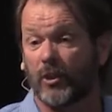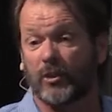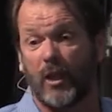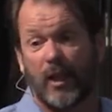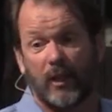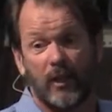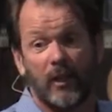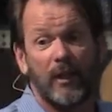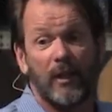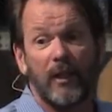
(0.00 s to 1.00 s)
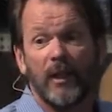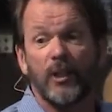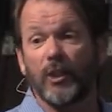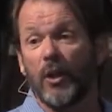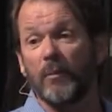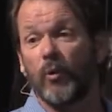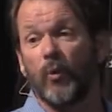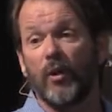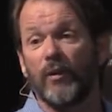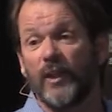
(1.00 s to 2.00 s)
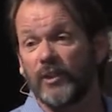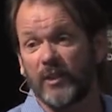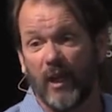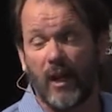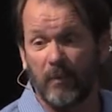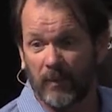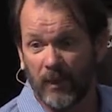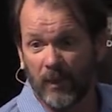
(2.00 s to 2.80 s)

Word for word: looks like. He showed him the world that is to come.